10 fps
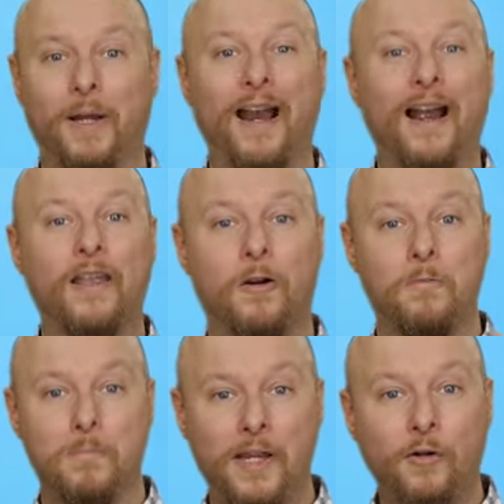but either
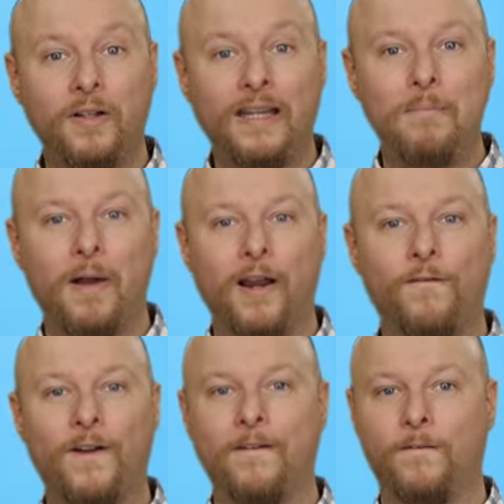minerally
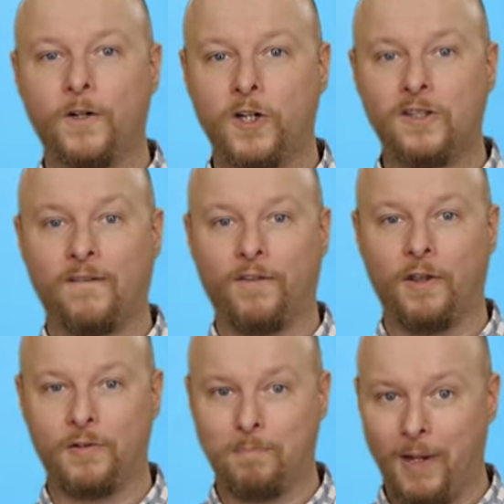modified versions of
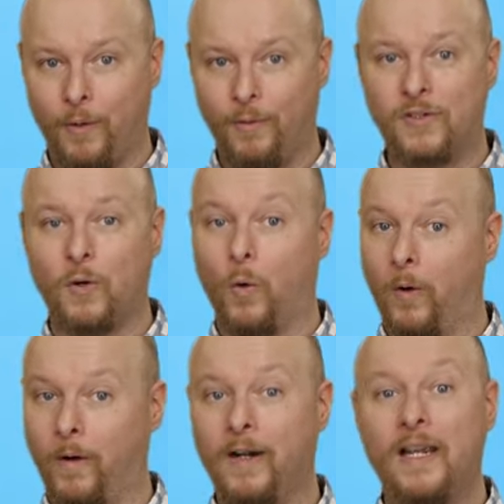those bones
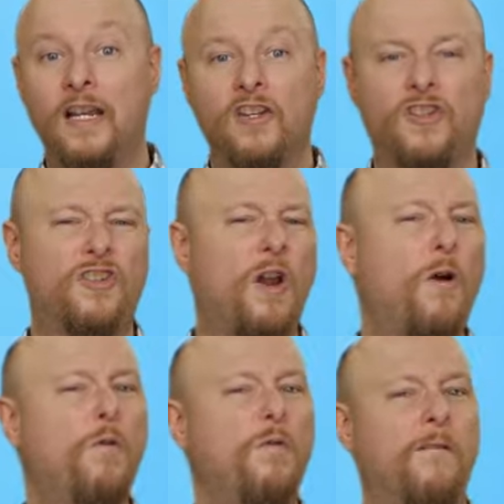or
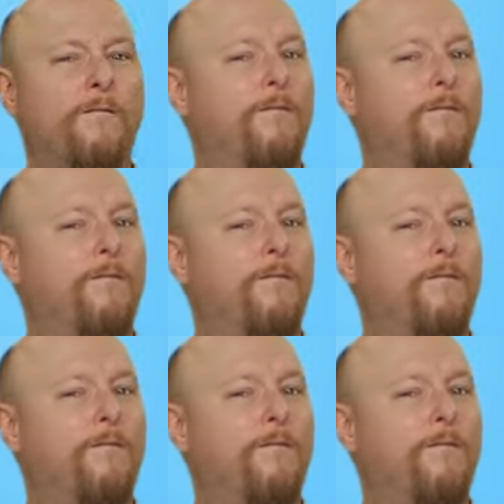stone